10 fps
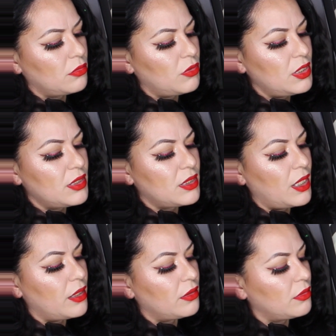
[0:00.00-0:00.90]
What is
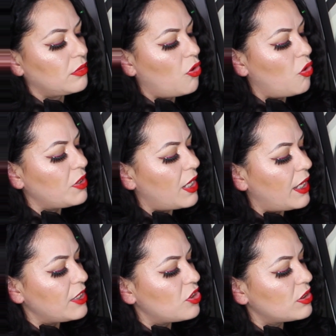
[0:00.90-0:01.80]
that? Oh
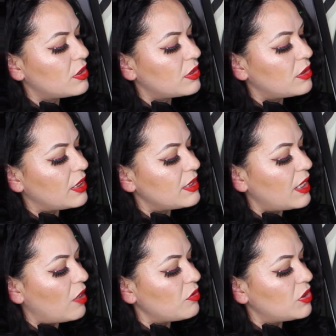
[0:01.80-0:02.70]
yeah, it
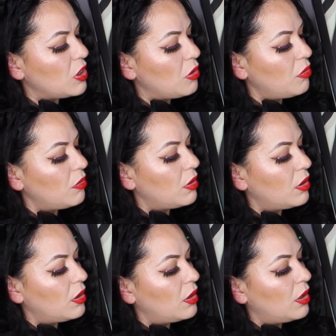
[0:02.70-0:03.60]
tells you
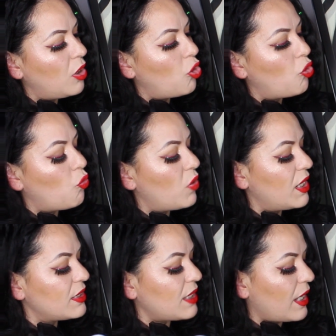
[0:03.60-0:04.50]
what
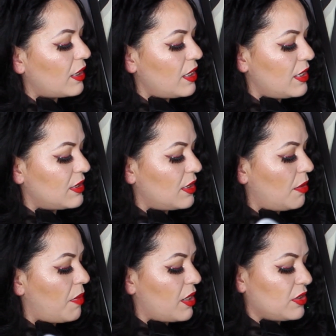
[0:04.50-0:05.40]
exactly is in the
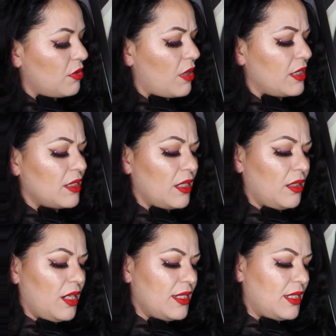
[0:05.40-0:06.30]
box, you guys. I
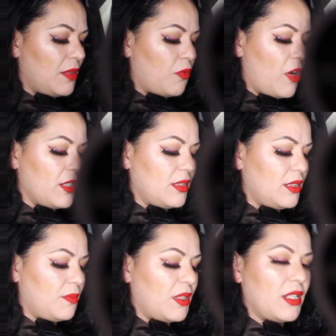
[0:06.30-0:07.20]
thought it said
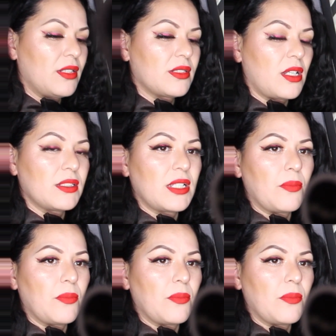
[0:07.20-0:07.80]
prices, but it does not say